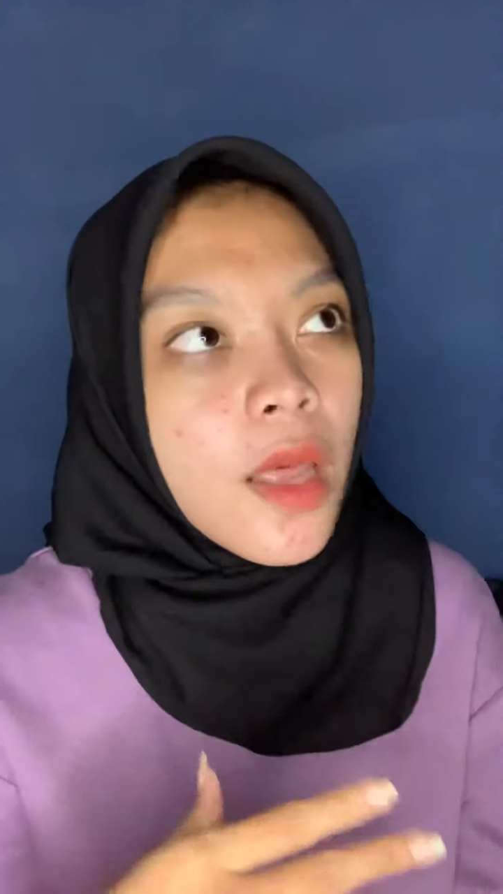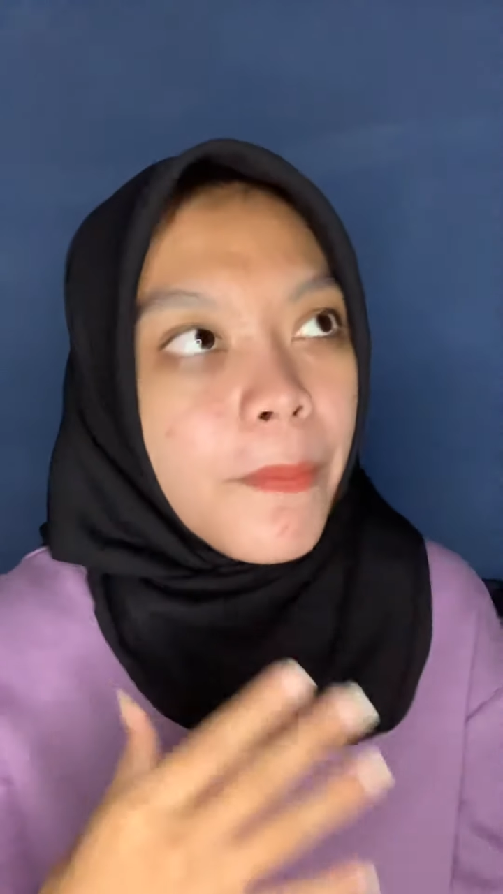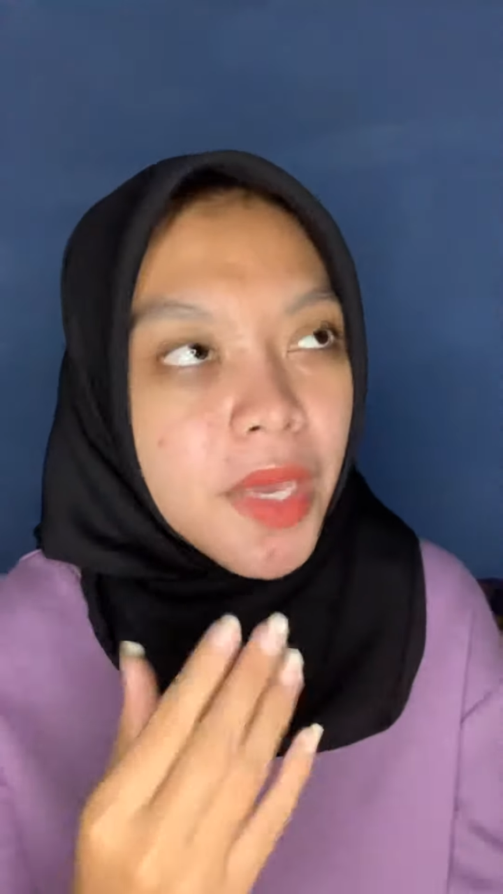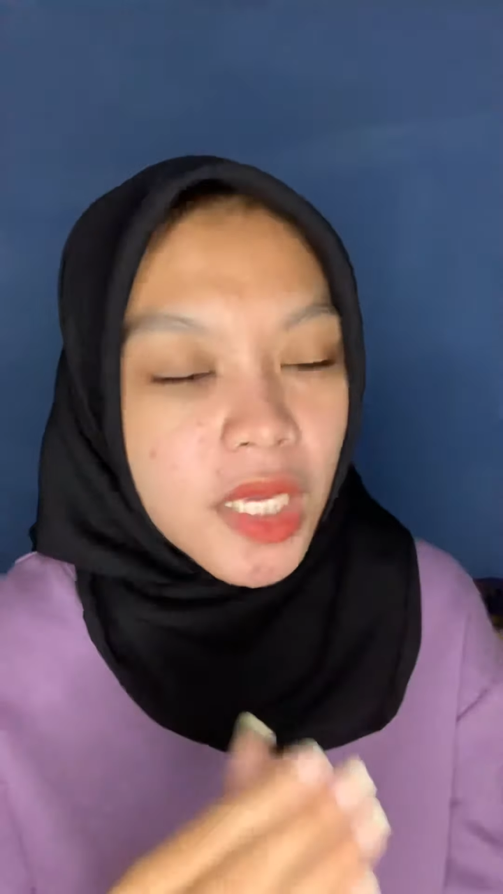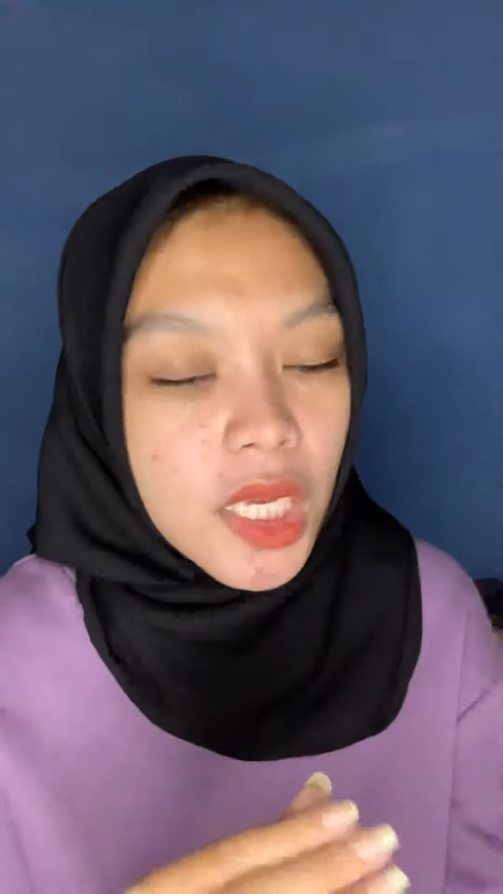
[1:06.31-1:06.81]

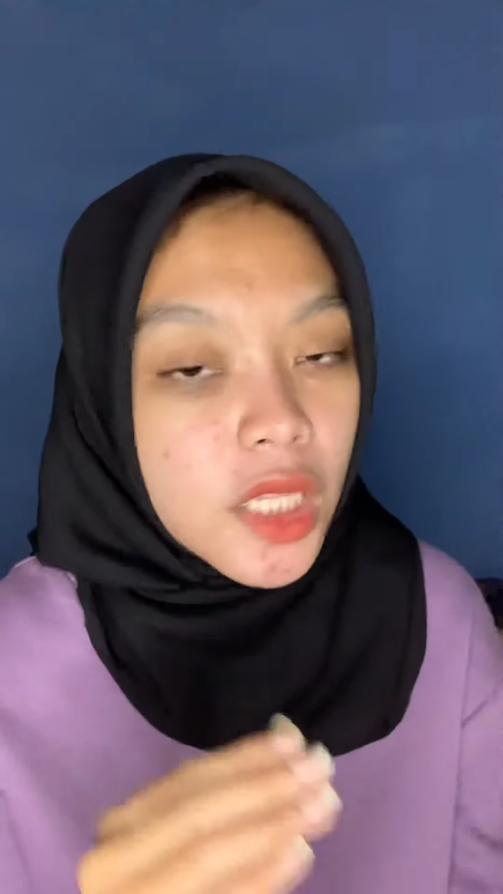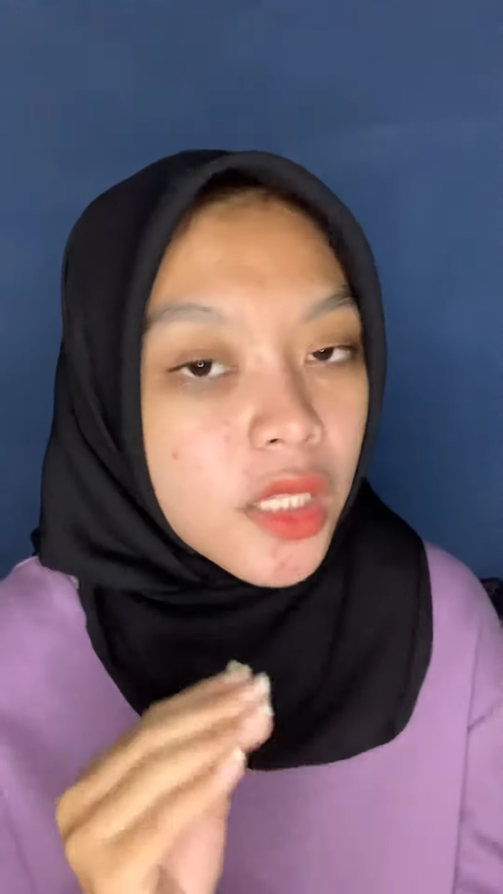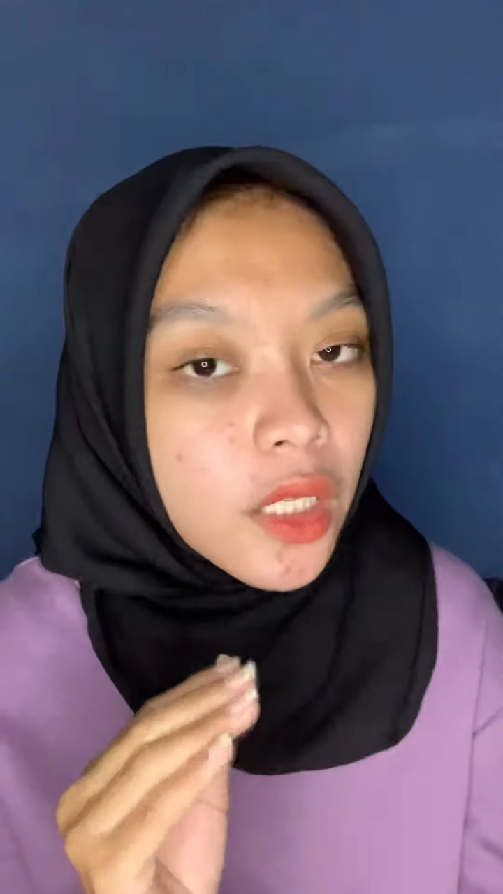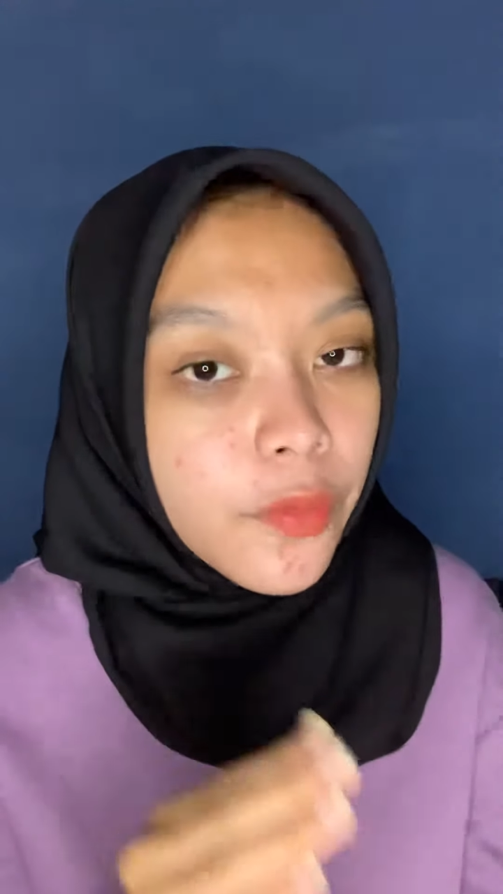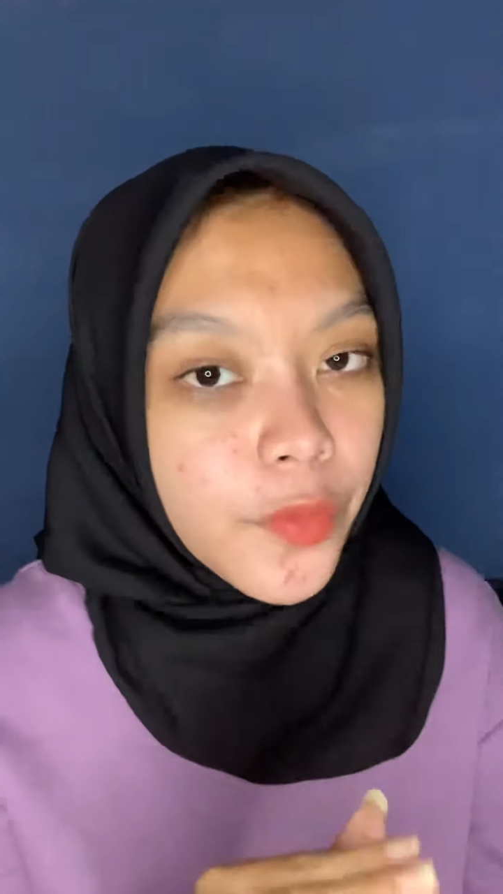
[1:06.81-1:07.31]
make an
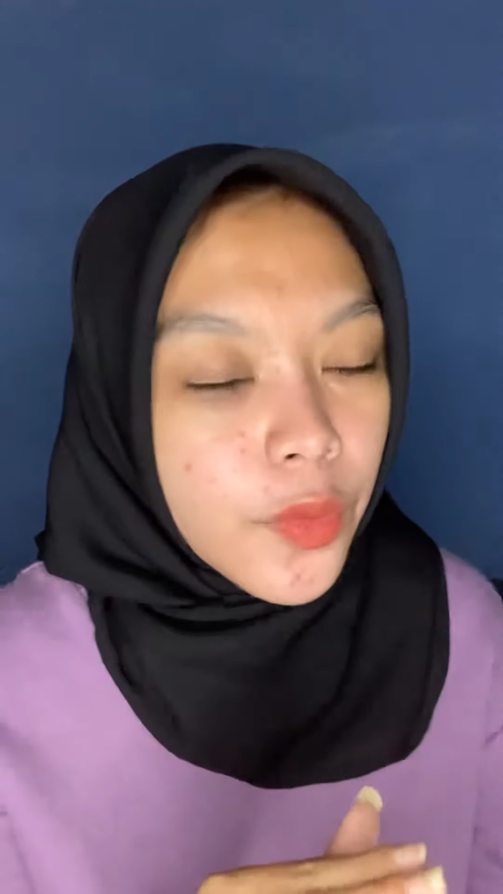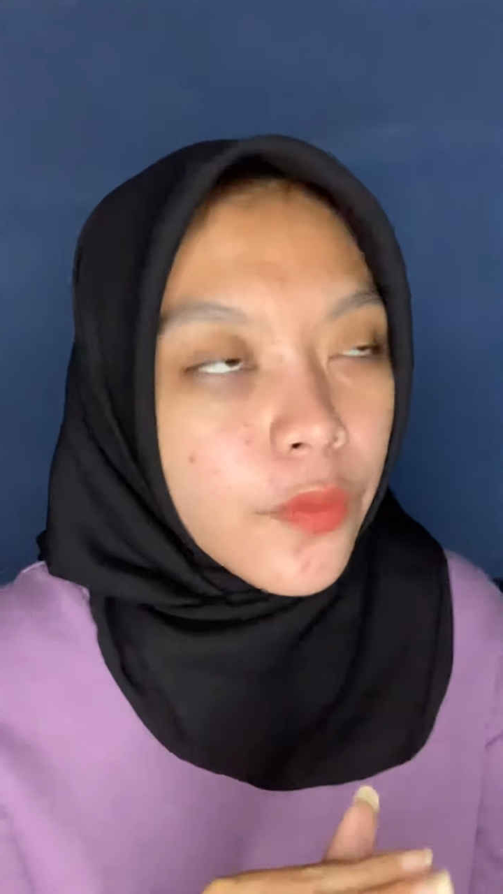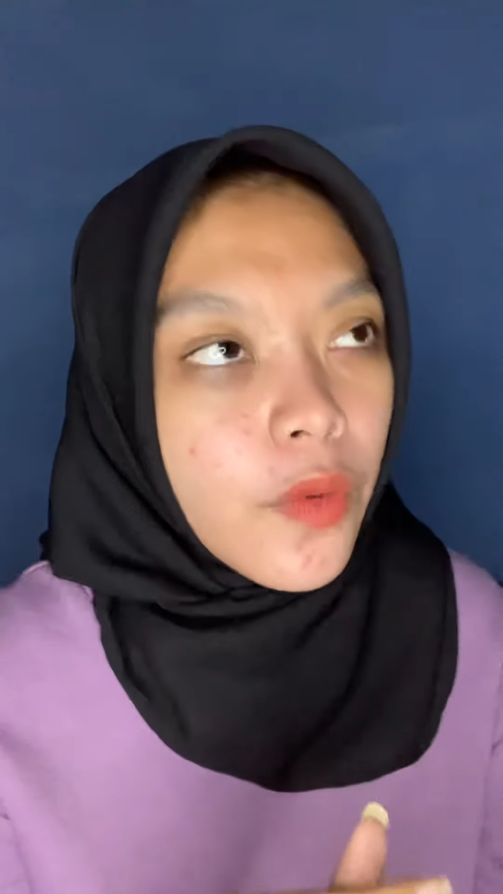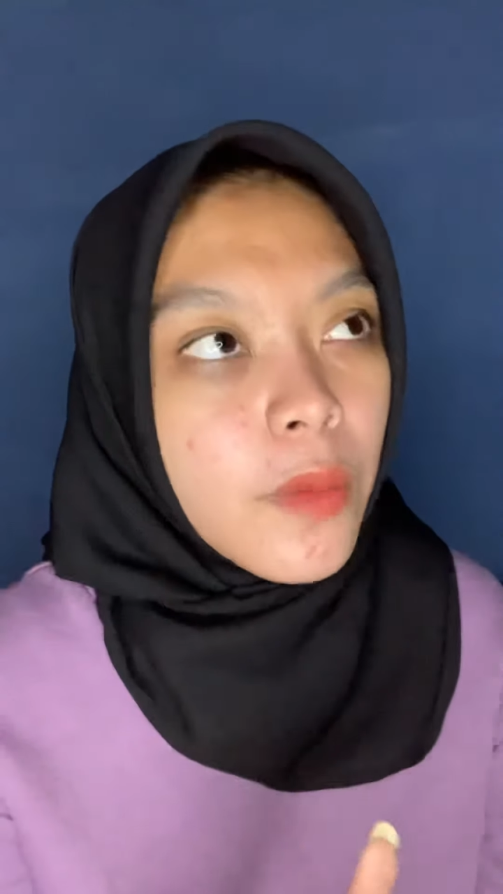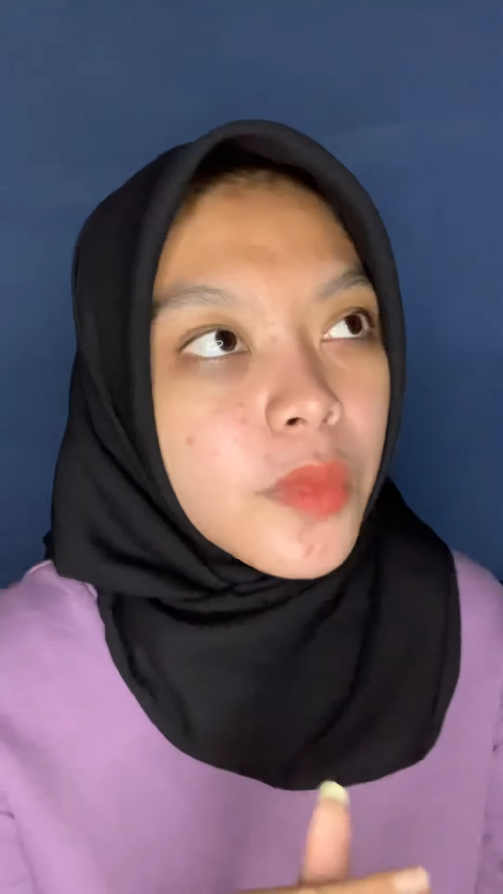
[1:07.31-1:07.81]
interview
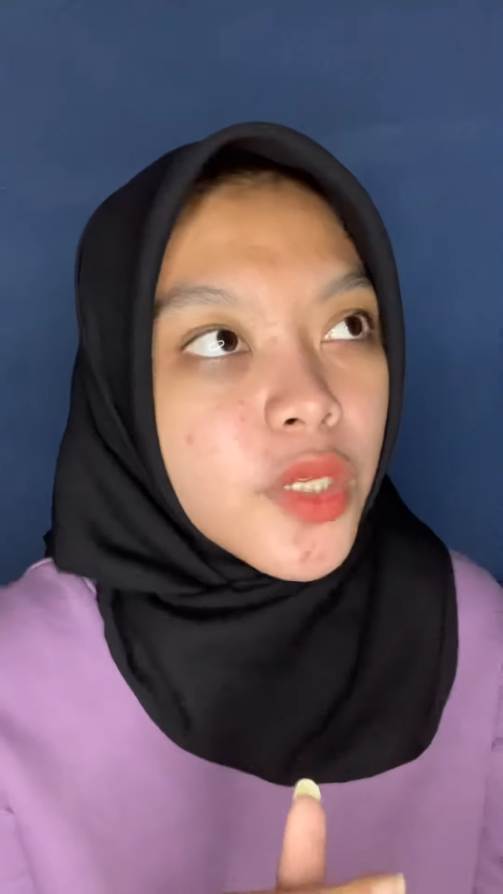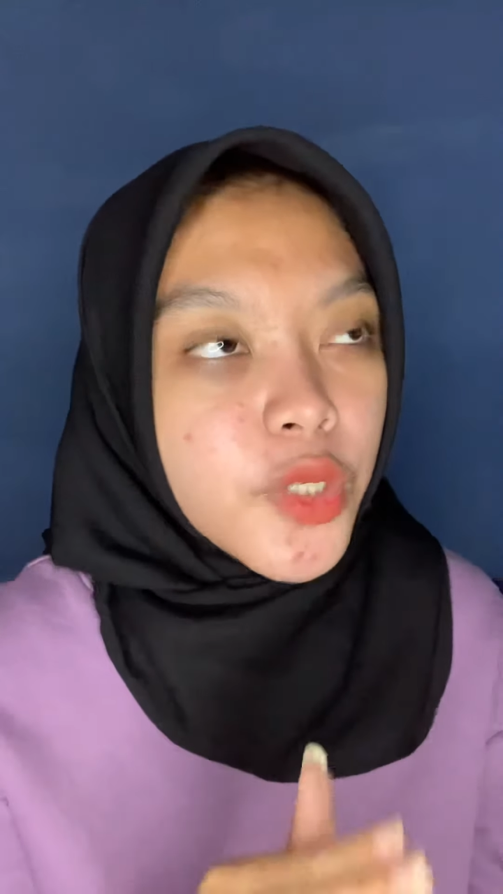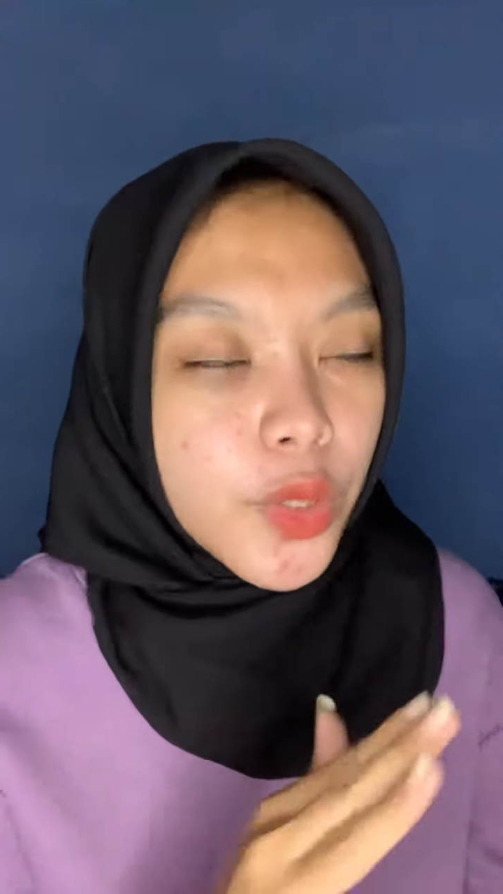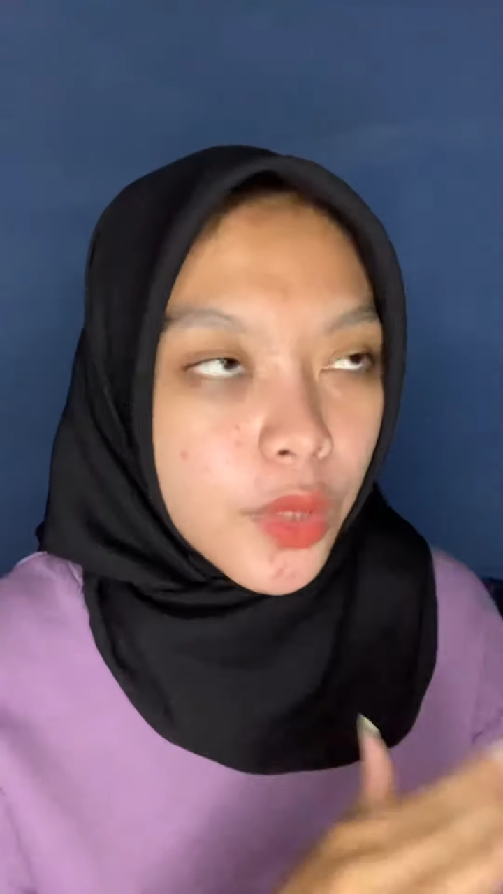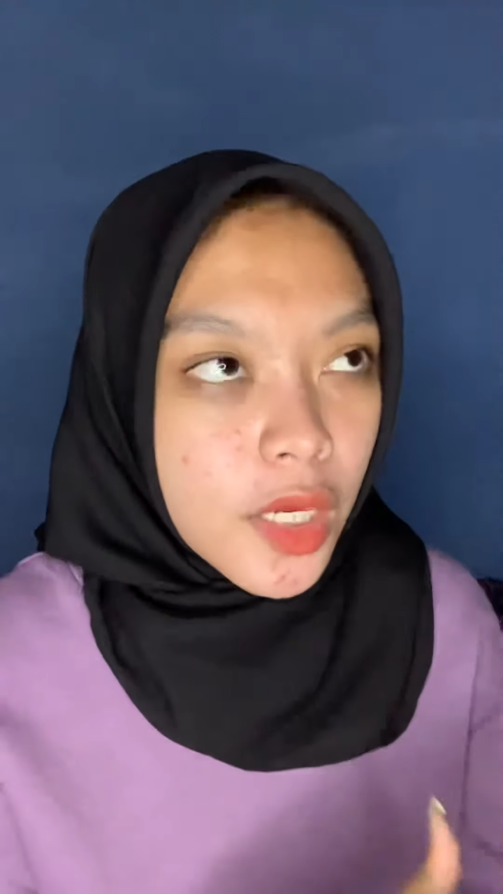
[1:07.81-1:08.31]
from the
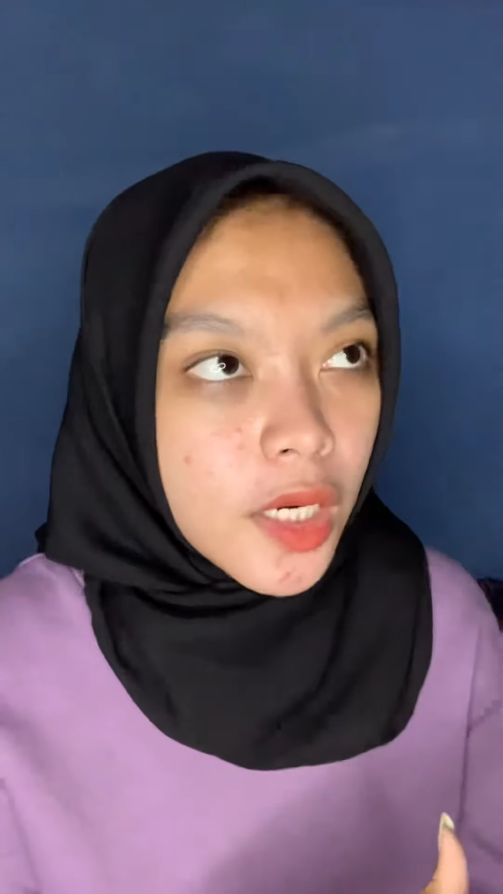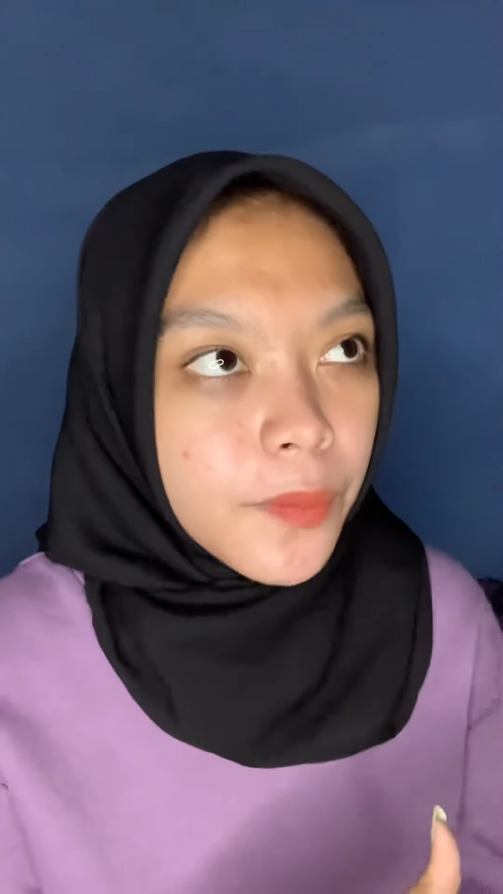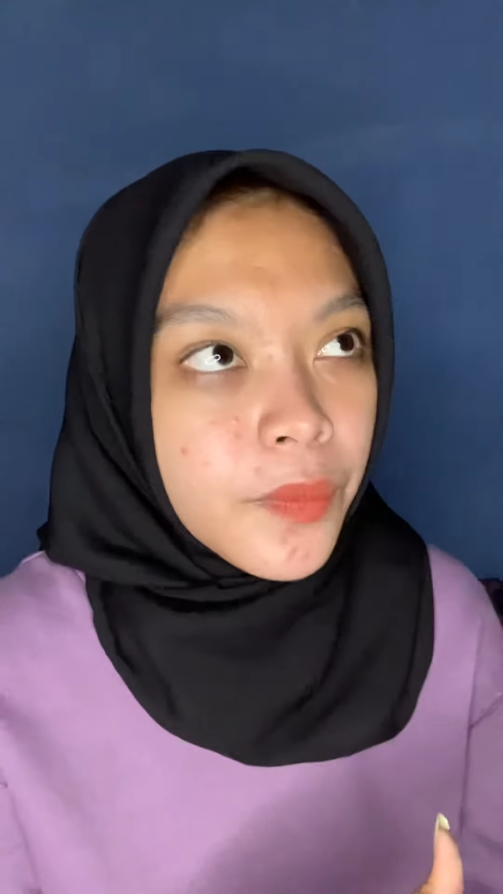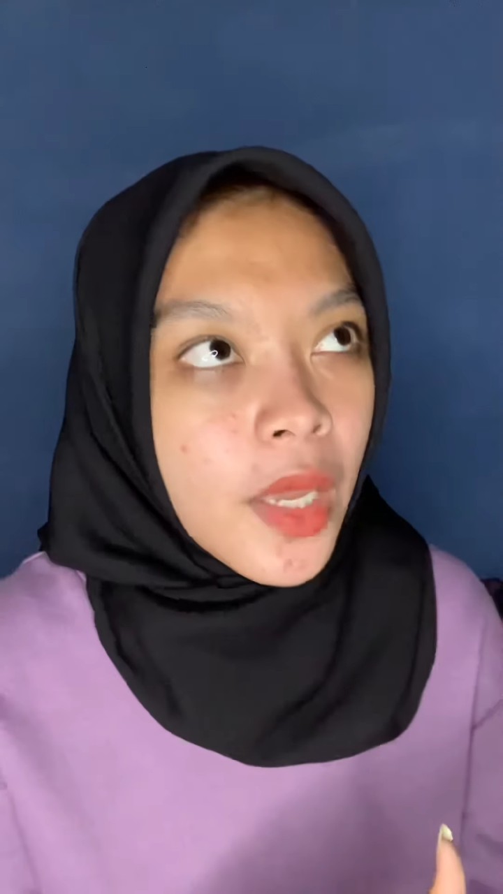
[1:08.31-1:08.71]
student